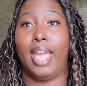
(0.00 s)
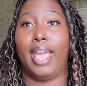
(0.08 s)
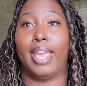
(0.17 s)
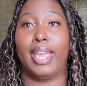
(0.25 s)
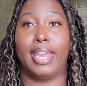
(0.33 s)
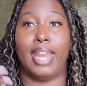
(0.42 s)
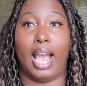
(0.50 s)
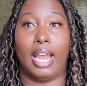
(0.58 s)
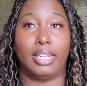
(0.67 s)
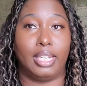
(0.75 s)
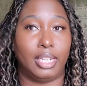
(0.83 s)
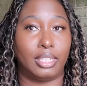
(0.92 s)
and
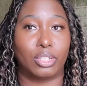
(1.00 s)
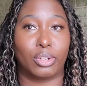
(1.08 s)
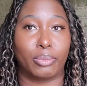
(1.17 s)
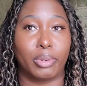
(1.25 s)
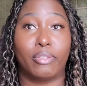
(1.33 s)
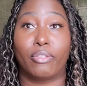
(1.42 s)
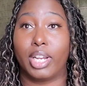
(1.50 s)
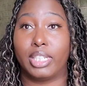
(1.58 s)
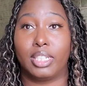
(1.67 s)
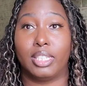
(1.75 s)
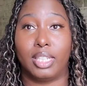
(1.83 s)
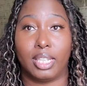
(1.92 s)
I need to
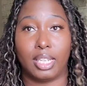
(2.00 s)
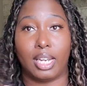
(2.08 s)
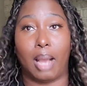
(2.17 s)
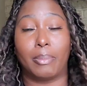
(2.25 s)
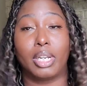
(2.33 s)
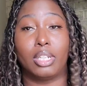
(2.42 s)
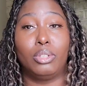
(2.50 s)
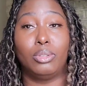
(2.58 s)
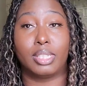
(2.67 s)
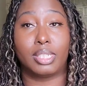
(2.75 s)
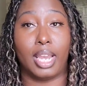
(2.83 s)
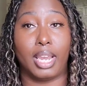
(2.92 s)
refresh it, then I'm going to do
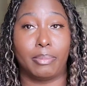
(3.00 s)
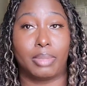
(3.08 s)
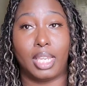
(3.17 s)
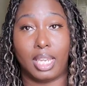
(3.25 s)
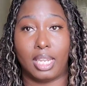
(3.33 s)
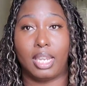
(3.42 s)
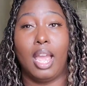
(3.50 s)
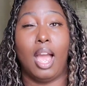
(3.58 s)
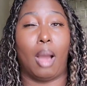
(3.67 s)
the same thing.